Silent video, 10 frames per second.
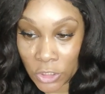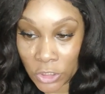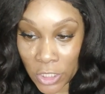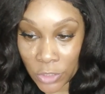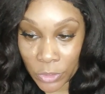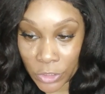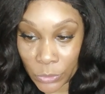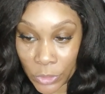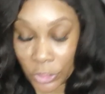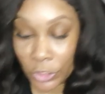January the
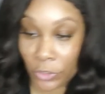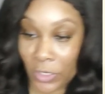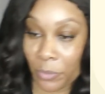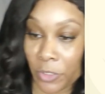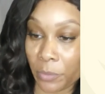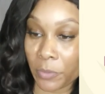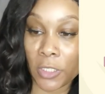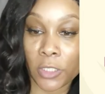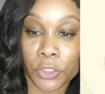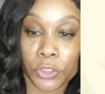23rd, I put up
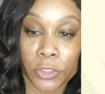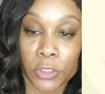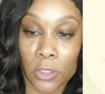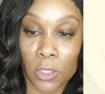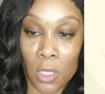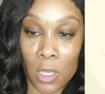100.